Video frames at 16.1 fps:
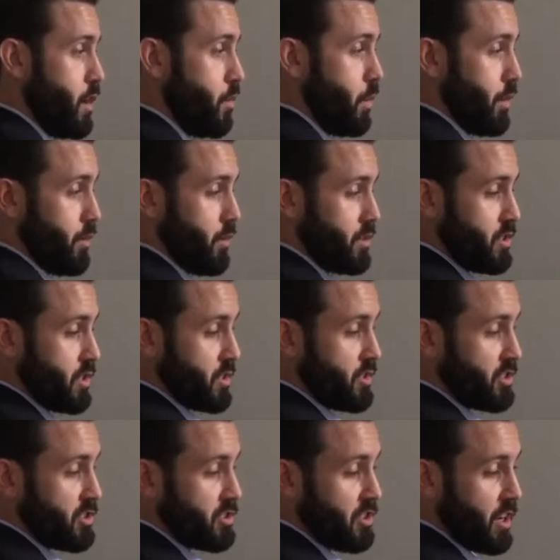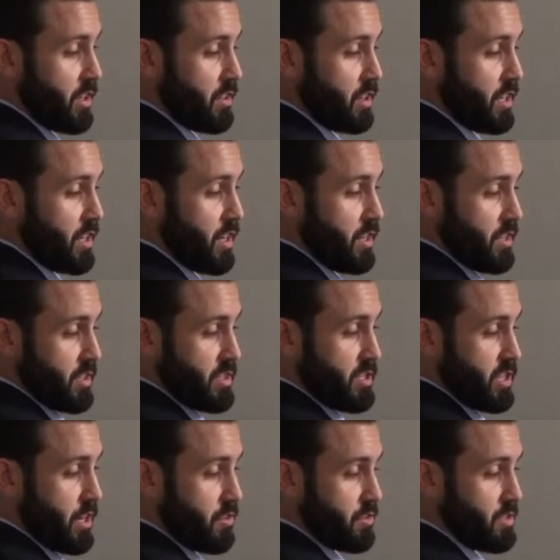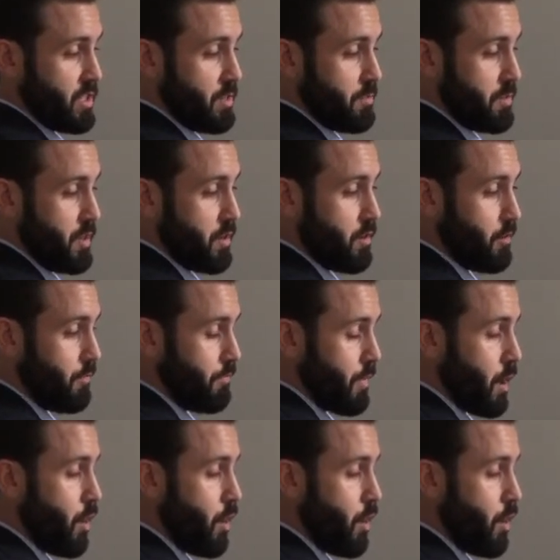whether it's just slightly in the center seam here